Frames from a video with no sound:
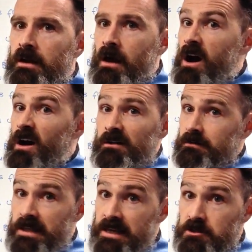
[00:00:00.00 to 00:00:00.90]
of
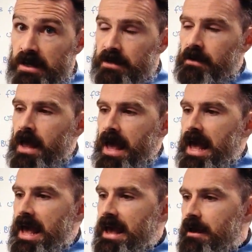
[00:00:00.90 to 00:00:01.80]
on the internet,
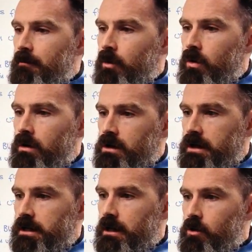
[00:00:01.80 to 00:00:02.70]
or
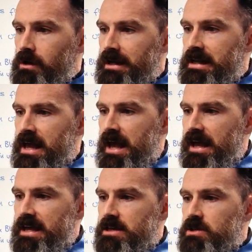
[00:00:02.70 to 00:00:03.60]
kind of locally,
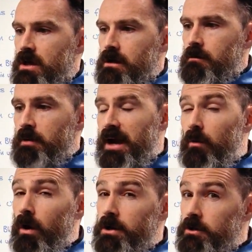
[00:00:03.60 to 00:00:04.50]
is compare
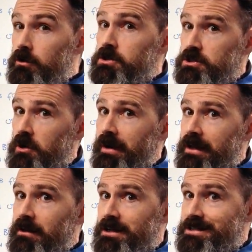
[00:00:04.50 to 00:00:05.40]
what you're
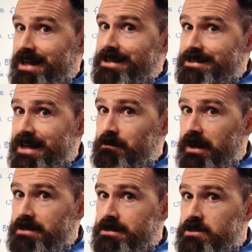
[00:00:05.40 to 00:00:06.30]
doing on a day-to-day
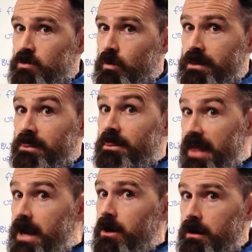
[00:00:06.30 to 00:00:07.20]
basis to what
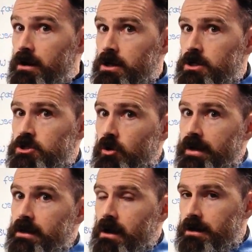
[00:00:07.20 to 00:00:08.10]
they're
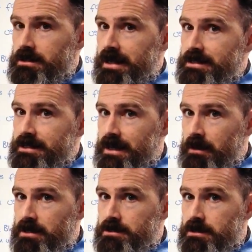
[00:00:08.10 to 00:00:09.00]
doing on a day-to-day
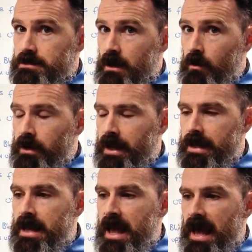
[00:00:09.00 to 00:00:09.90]
basis,
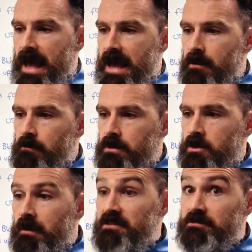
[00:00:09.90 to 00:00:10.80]
okay?
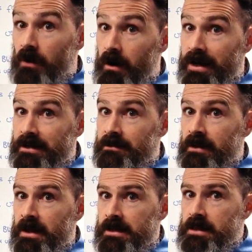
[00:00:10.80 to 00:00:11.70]
You may find
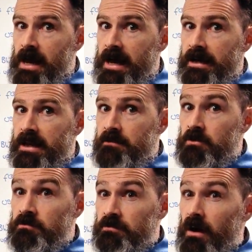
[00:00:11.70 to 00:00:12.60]
that
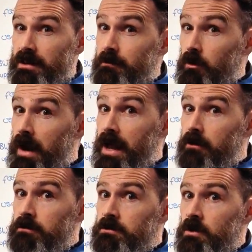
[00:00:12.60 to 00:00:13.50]
if you follow them
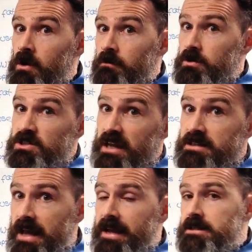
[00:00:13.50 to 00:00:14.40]
around for
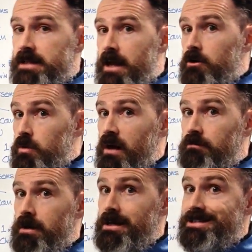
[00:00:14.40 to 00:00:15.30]
6, 8, 10 or
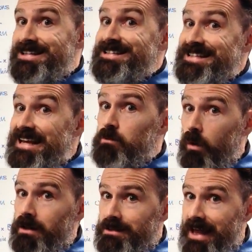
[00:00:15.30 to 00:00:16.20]
12 weeks and did
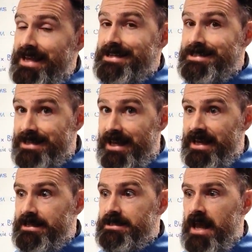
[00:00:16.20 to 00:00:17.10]
what they
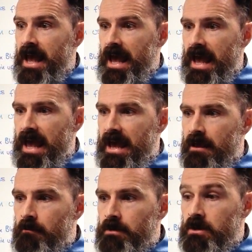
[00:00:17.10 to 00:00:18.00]
did,
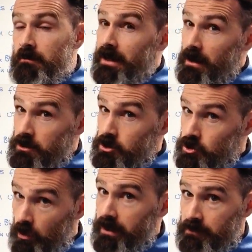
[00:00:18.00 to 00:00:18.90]
you may not
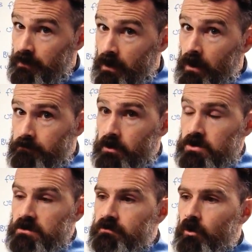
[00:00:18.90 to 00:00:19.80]
enjoy it,
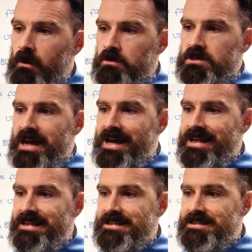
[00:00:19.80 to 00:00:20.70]
first and foremost,
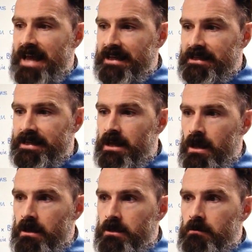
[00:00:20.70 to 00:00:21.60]
and secondly,
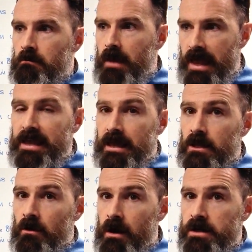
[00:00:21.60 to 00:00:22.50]
you may get
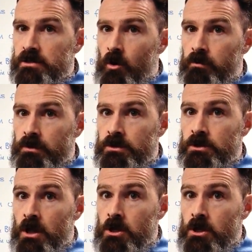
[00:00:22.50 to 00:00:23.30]
your eyes opened